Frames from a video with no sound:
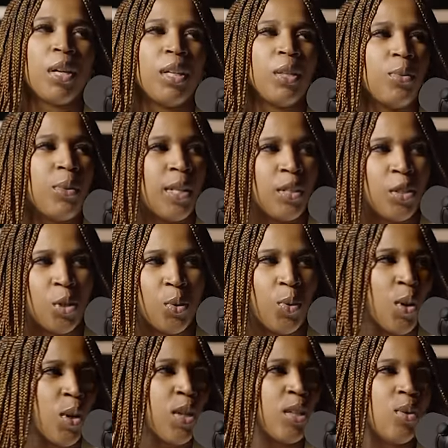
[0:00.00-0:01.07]
in the way that you
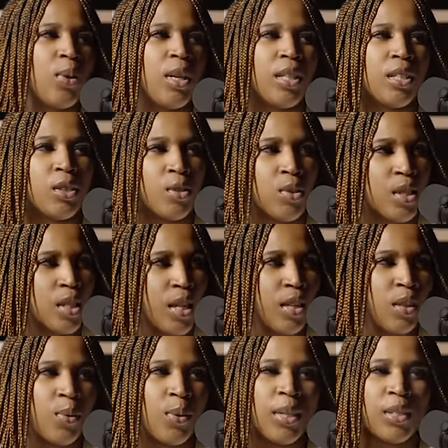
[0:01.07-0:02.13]
work, in the way that you're
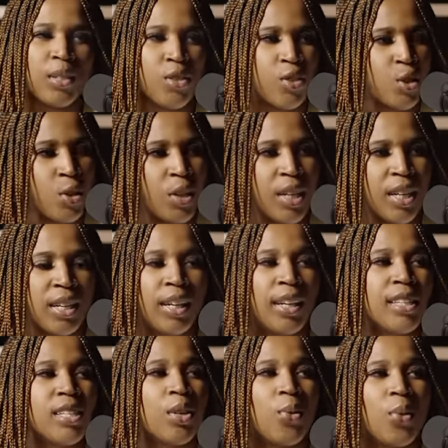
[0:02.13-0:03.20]
seen, the way that you're treated, like
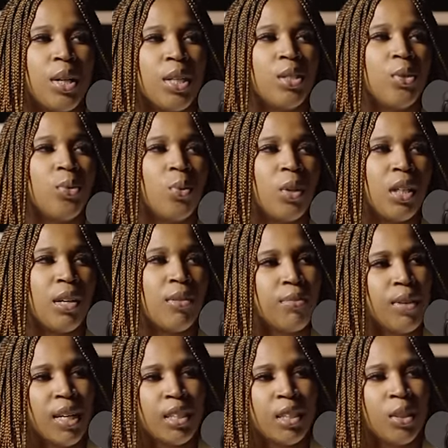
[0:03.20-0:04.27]
it's going to really affect